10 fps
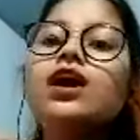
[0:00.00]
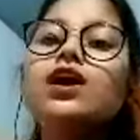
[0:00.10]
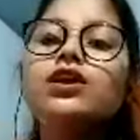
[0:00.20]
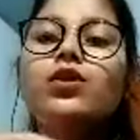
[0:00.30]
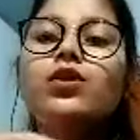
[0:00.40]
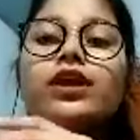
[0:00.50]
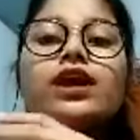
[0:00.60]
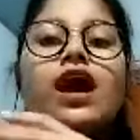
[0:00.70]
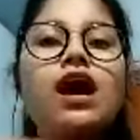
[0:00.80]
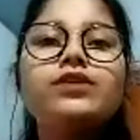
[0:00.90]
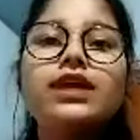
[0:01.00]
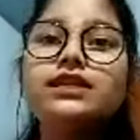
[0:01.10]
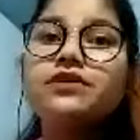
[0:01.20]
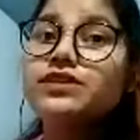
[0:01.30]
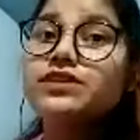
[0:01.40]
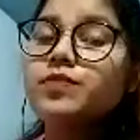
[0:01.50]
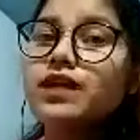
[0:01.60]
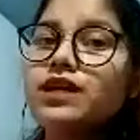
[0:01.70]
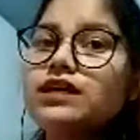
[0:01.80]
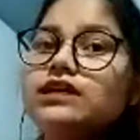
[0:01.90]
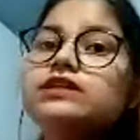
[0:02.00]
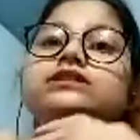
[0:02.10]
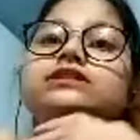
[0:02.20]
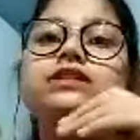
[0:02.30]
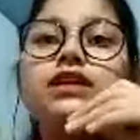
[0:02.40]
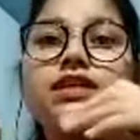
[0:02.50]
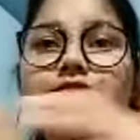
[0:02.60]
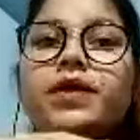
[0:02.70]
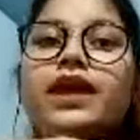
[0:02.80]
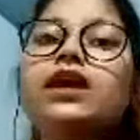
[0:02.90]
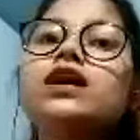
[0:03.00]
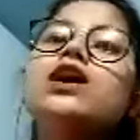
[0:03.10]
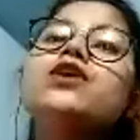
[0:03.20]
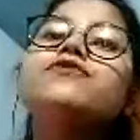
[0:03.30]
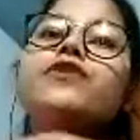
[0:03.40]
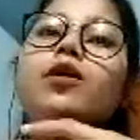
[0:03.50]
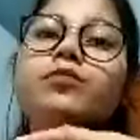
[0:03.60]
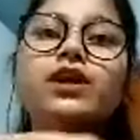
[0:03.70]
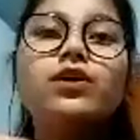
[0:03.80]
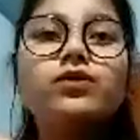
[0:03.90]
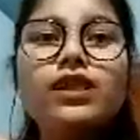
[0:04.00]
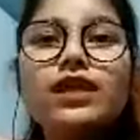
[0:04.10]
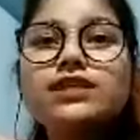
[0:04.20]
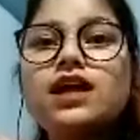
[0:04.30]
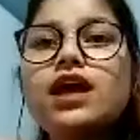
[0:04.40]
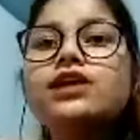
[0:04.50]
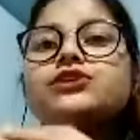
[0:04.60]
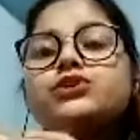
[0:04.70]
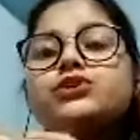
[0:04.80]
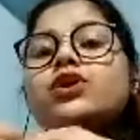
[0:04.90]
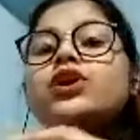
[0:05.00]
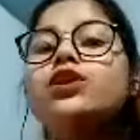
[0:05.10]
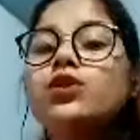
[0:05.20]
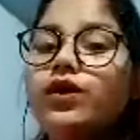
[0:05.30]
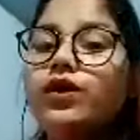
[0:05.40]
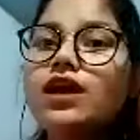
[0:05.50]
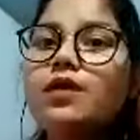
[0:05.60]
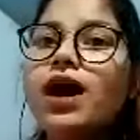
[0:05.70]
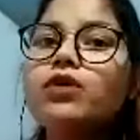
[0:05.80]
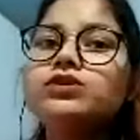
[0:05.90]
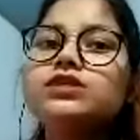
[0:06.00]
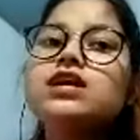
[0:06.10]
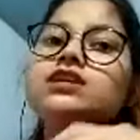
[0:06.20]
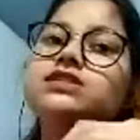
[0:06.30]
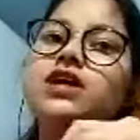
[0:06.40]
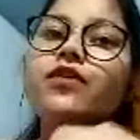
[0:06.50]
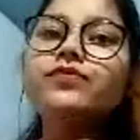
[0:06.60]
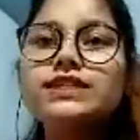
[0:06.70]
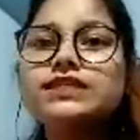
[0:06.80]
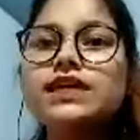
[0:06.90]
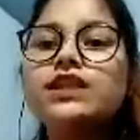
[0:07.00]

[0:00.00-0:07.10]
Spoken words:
knowing how native speakers speak from Rahulla sir, to knowing about soft skill